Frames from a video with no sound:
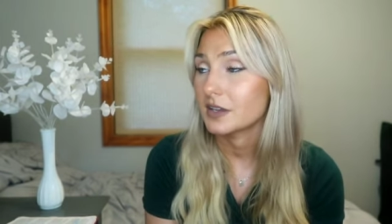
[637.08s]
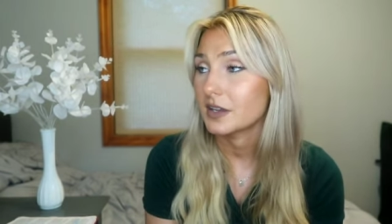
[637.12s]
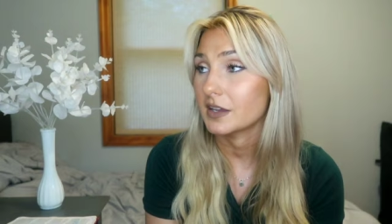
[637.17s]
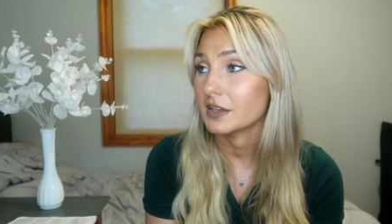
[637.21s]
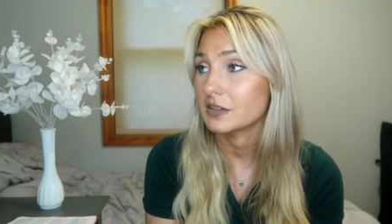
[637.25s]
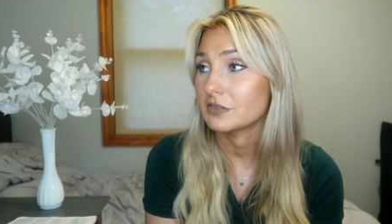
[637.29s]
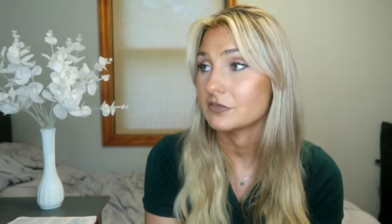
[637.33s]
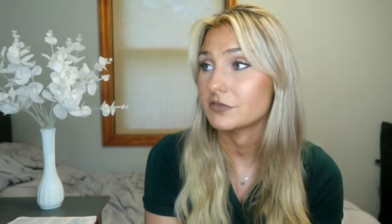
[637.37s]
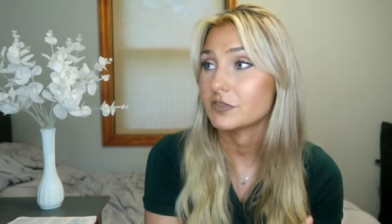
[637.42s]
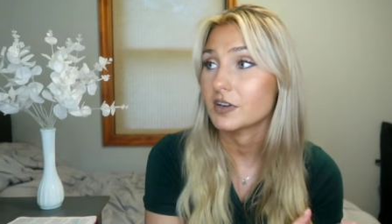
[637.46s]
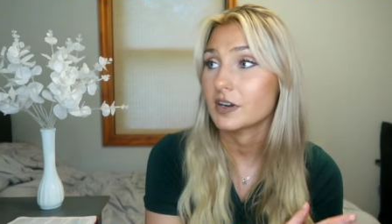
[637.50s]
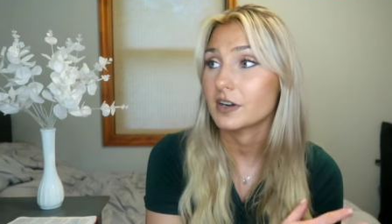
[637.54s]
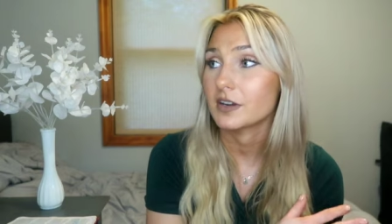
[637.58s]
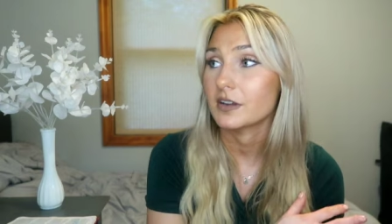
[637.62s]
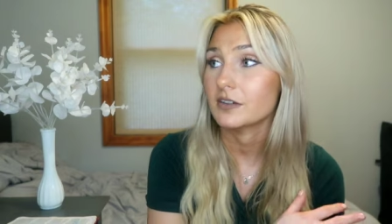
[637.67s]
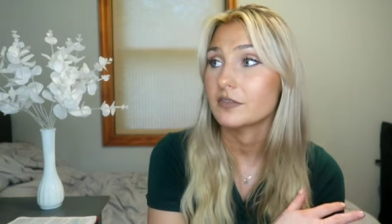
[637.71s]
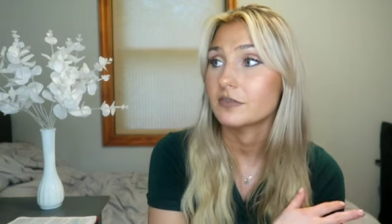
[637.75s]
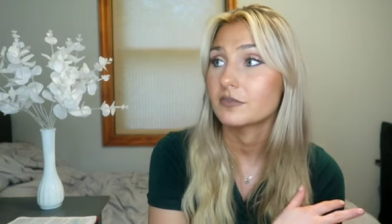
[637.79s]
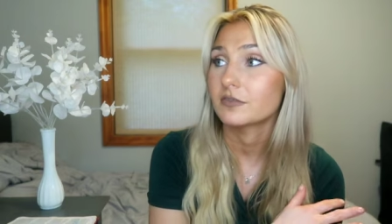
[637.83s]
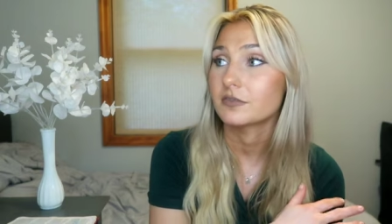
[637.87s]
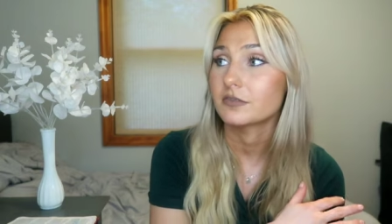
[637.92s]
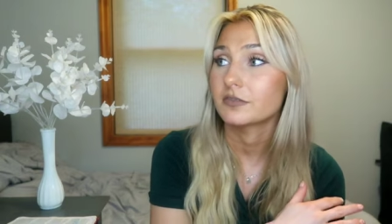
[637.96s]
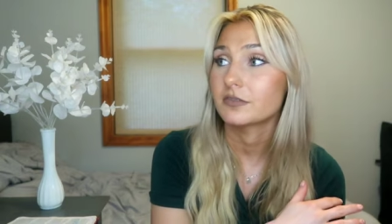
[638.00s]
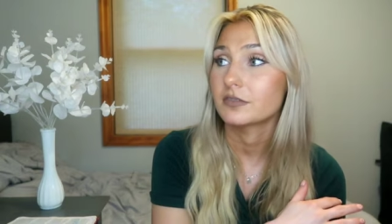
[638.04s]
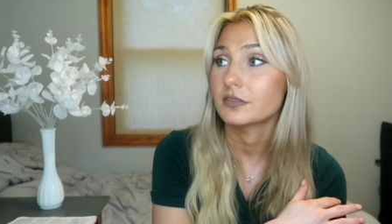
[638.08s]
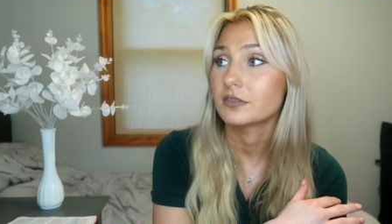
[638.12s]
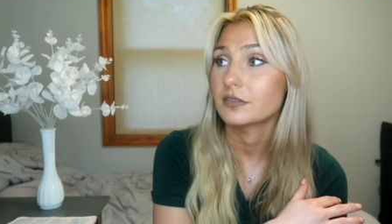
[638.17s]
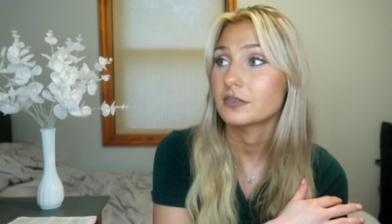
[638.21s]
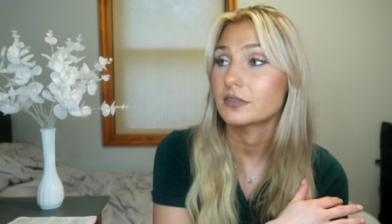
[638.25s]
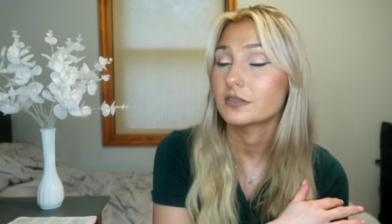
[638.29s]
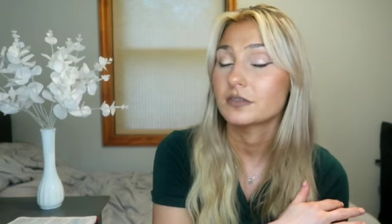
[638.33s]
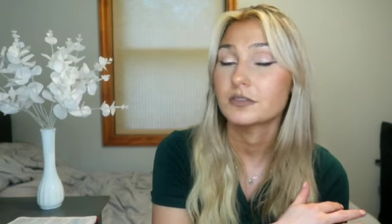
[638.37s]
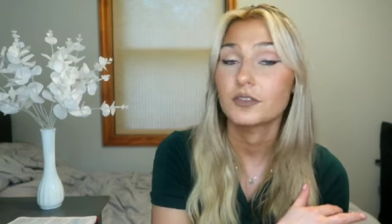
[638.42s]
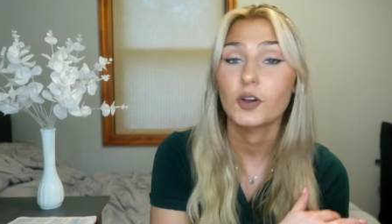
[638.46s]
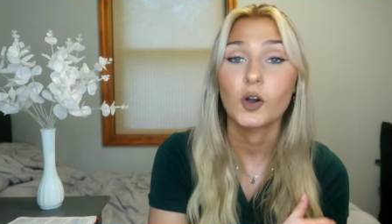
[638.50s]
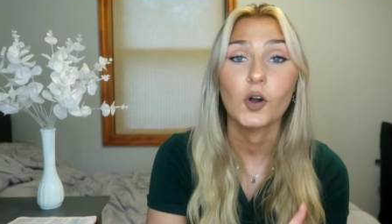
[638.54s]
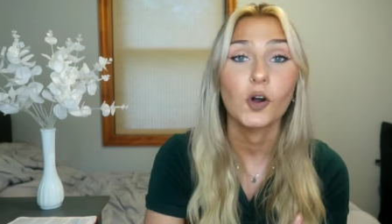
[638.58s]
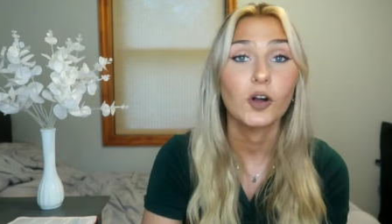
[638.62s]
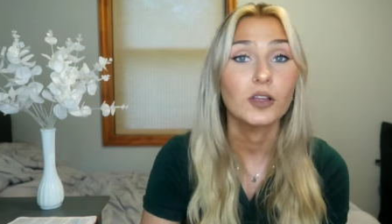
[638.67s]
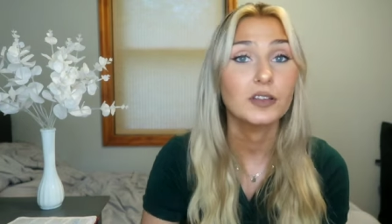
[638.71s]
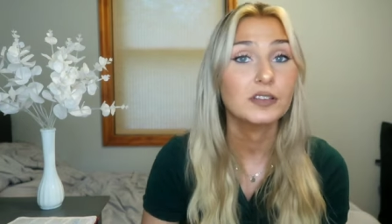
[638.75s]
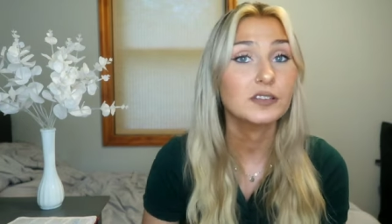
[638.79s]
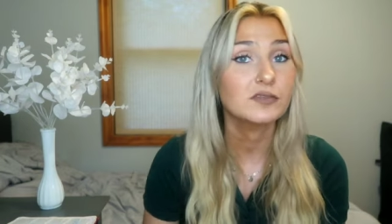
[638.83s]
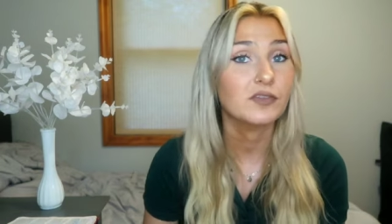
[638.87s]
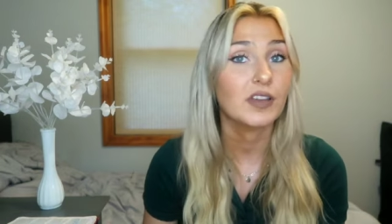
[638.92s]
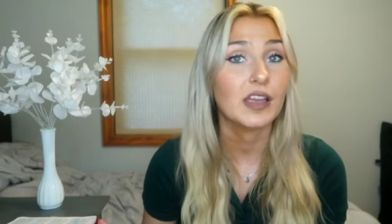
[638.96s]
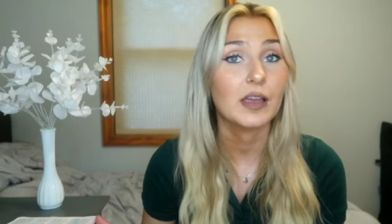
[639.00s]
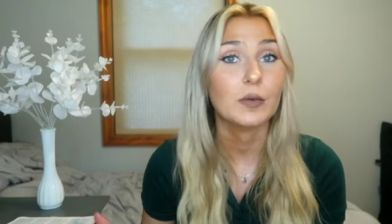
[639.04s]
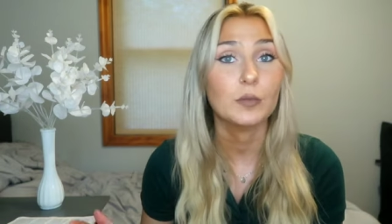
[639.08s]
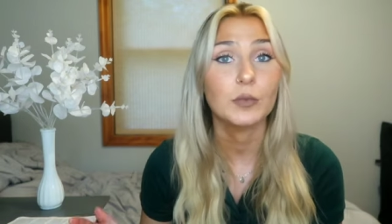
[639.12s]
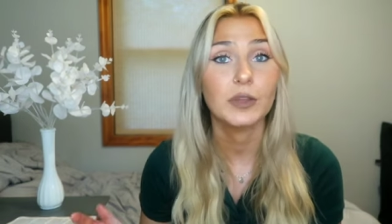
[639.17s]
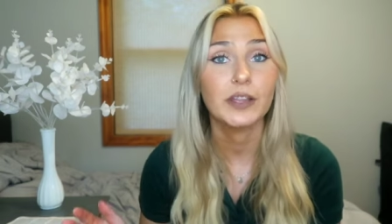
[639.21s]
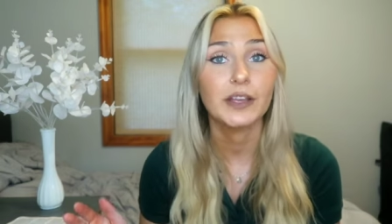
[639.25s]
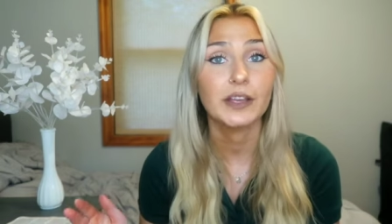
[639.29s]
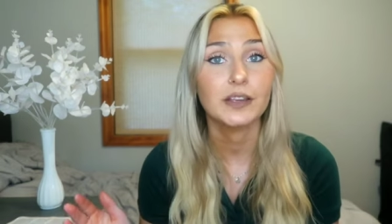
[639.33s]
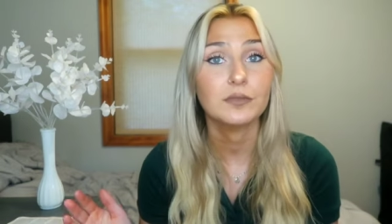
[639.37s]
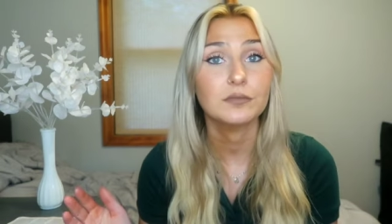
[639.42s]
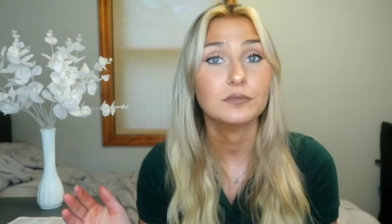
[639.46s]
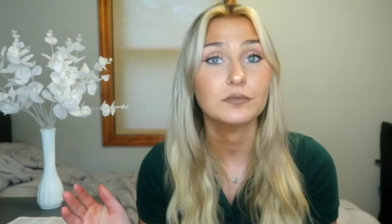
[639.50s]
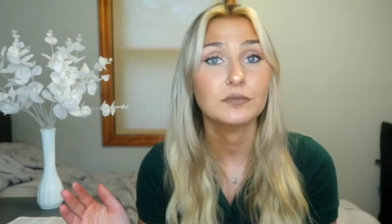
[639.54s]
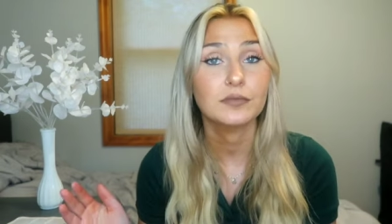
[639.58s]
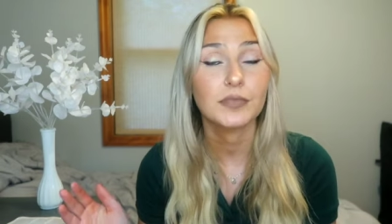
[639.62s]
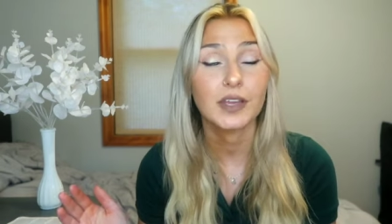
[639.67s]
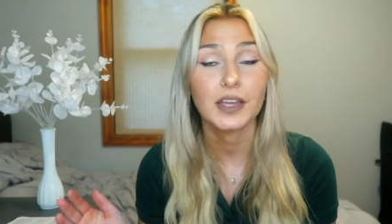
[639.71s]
in front of all his family